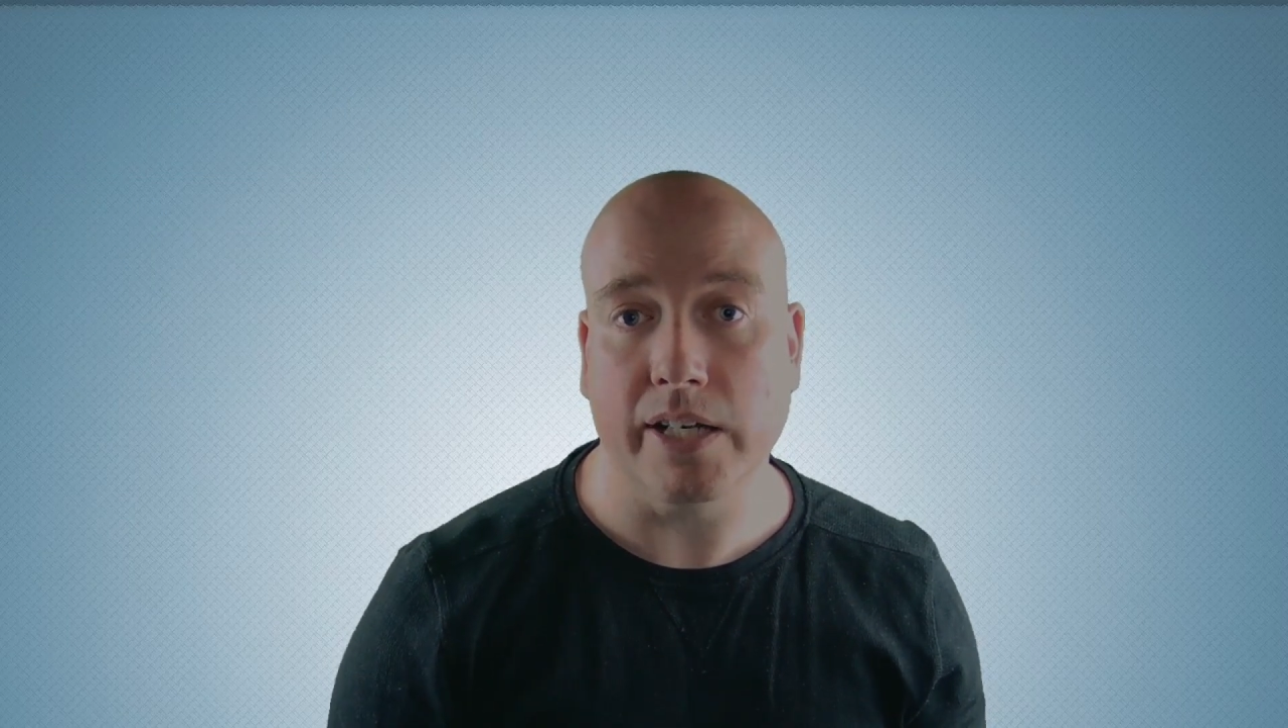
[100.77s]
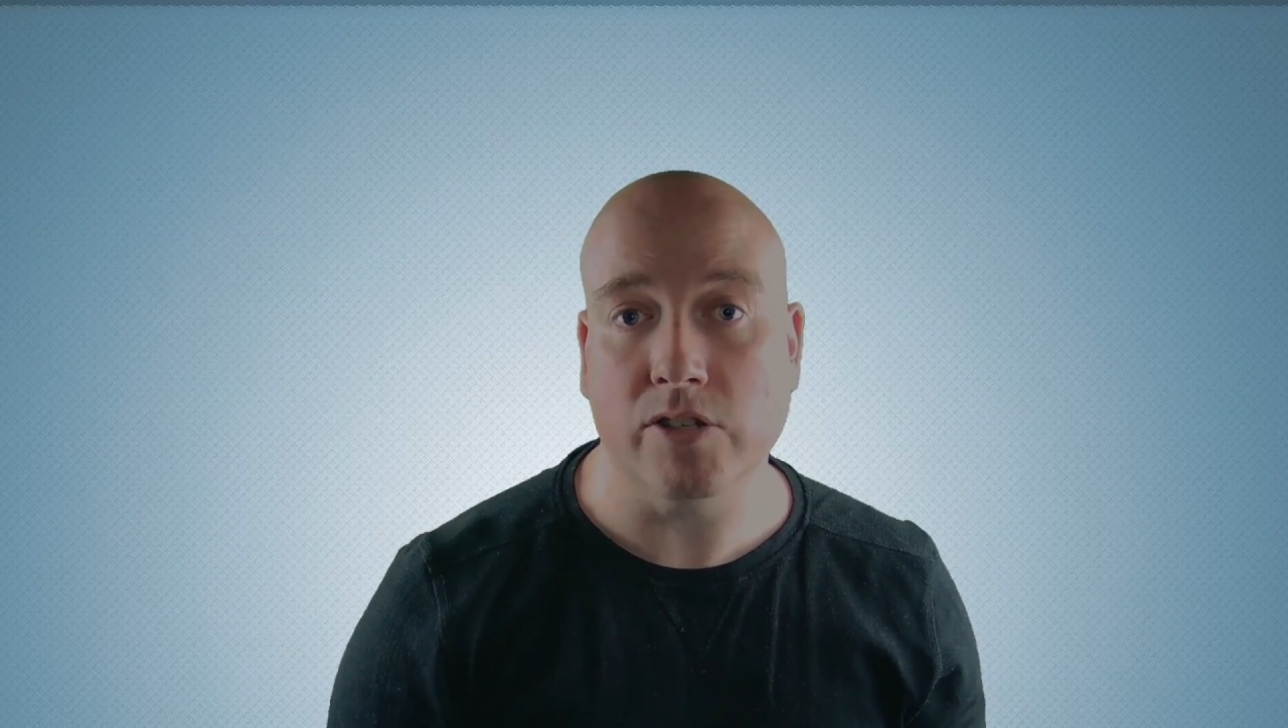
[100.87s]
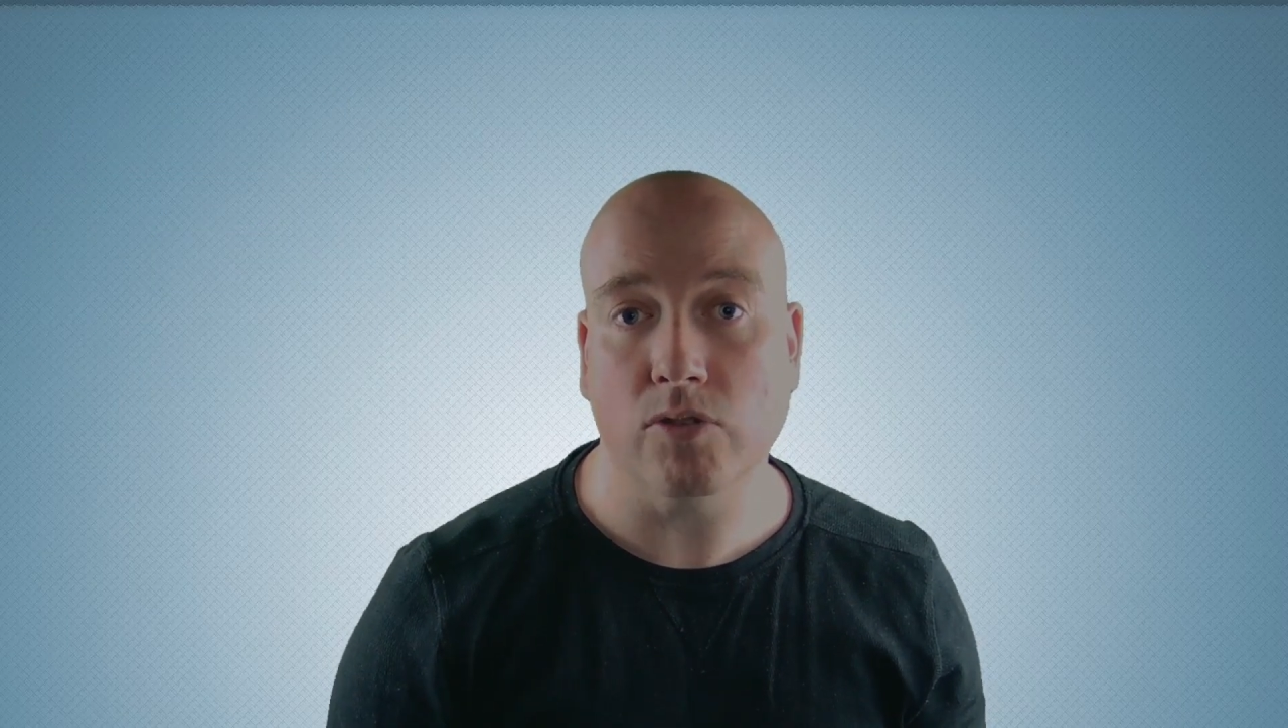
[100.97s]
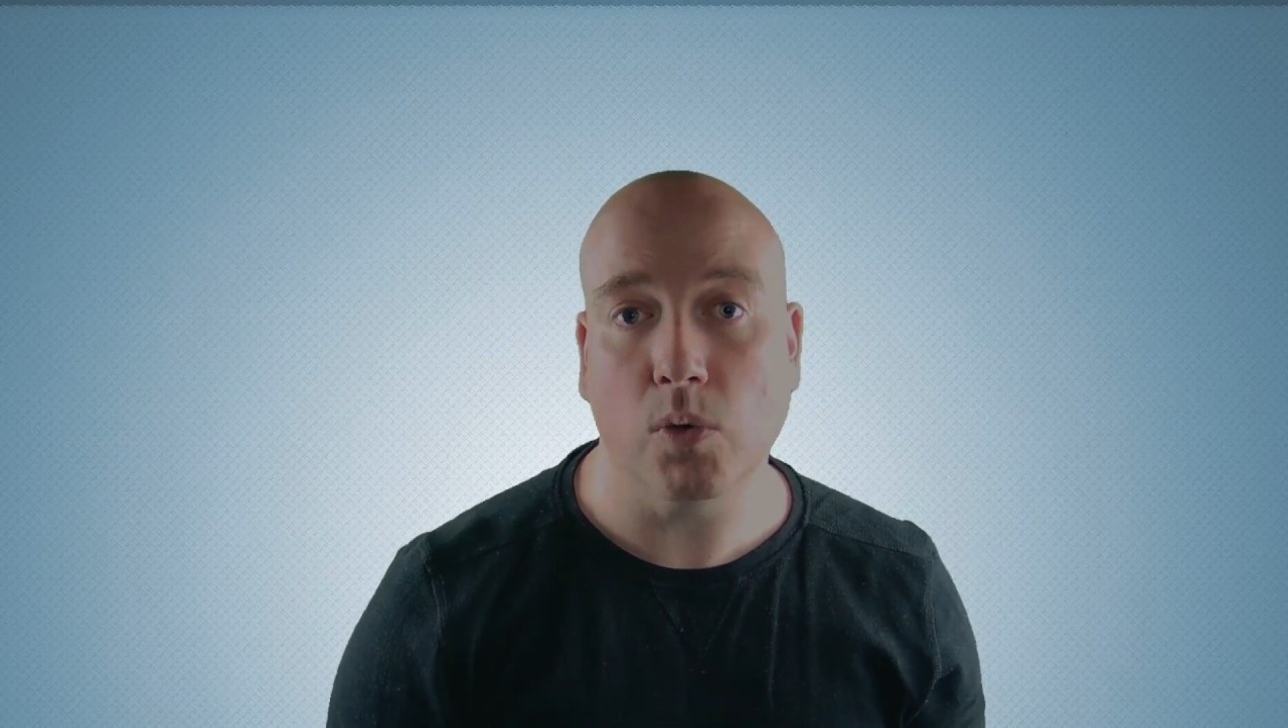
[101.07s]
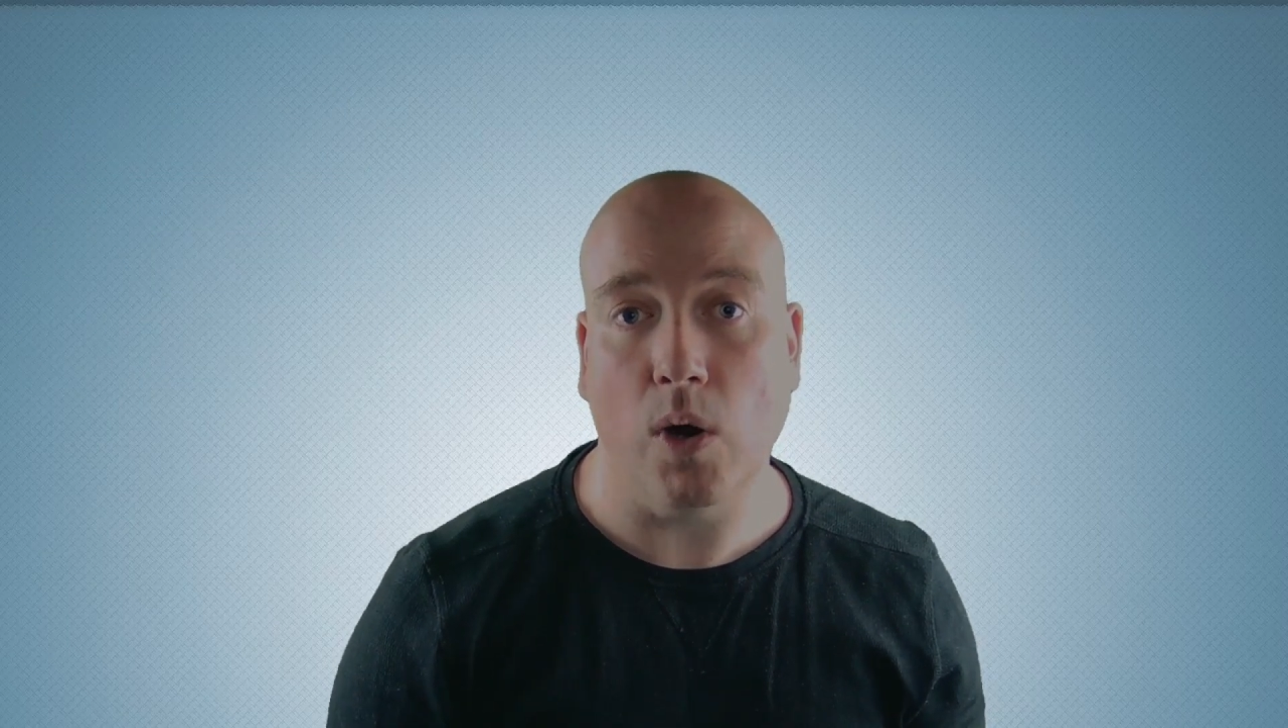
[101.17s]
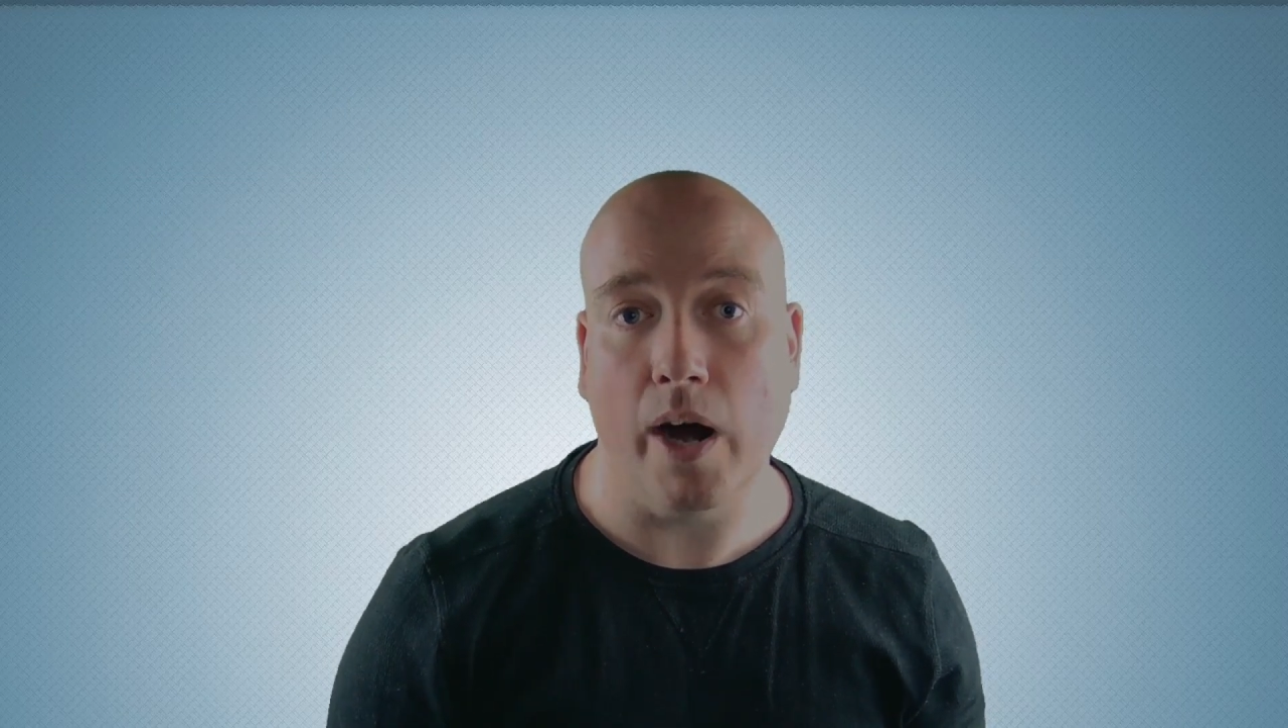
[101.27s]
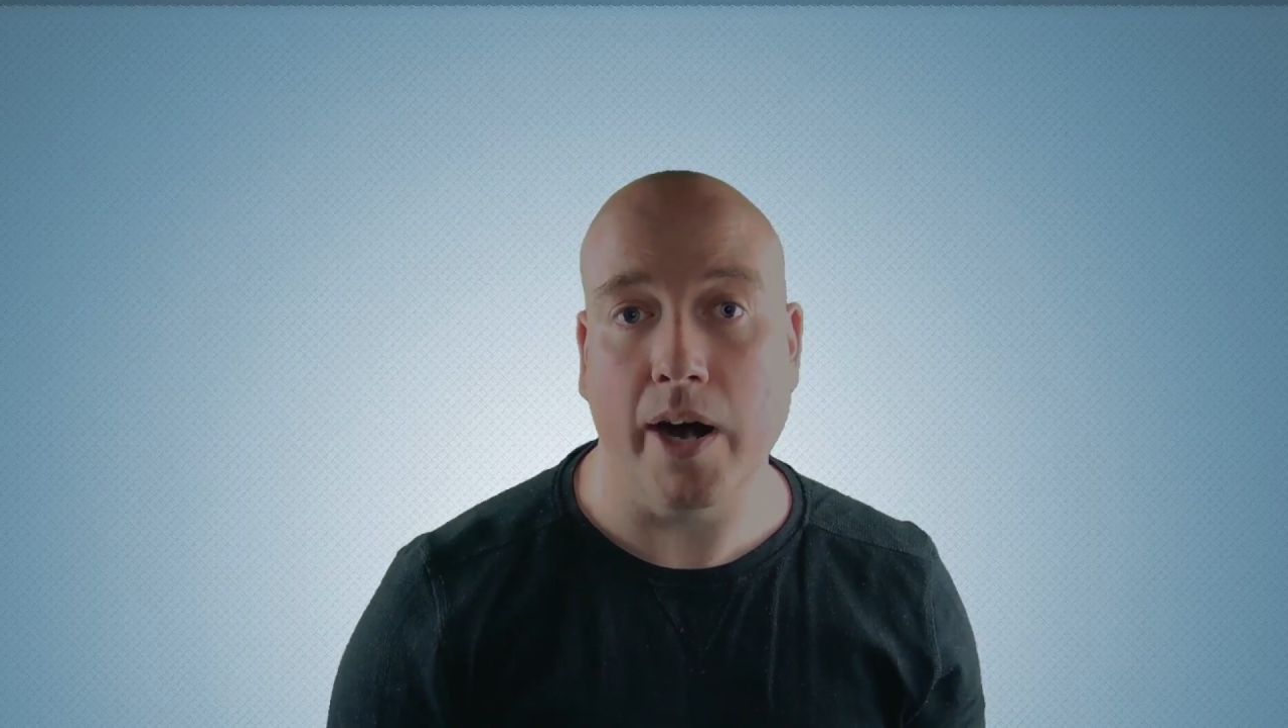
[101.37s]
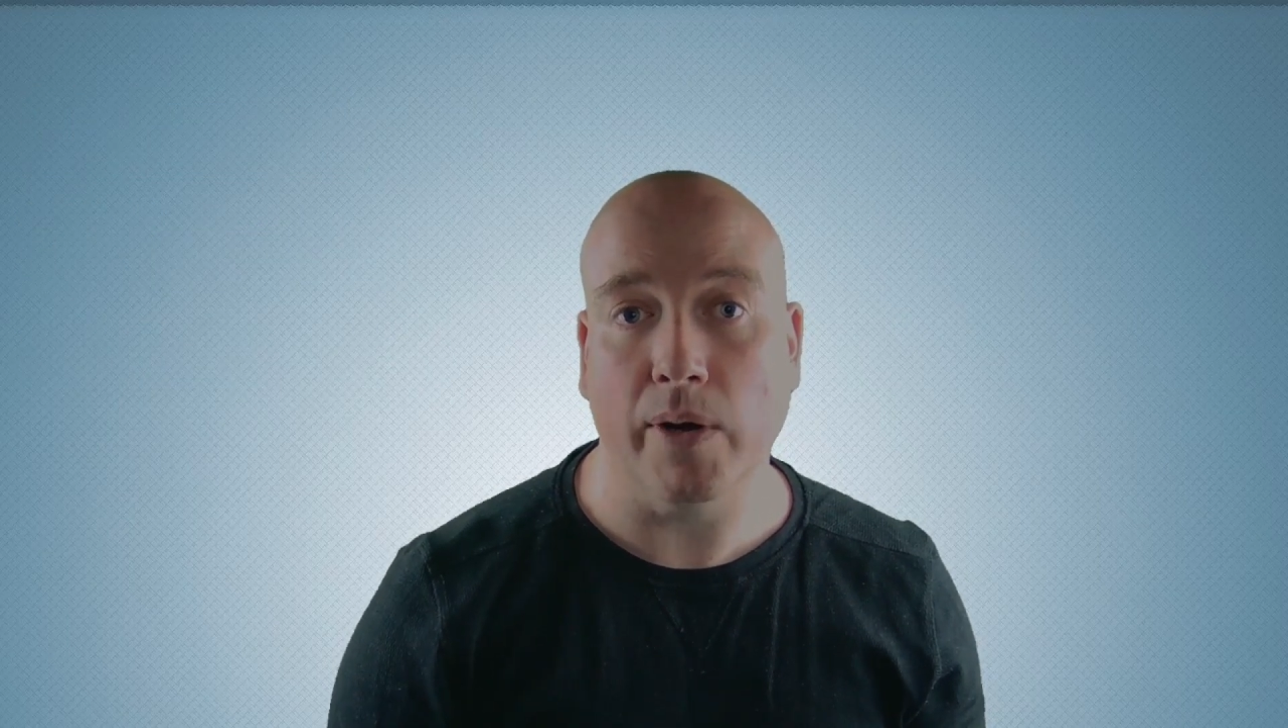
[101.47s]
is required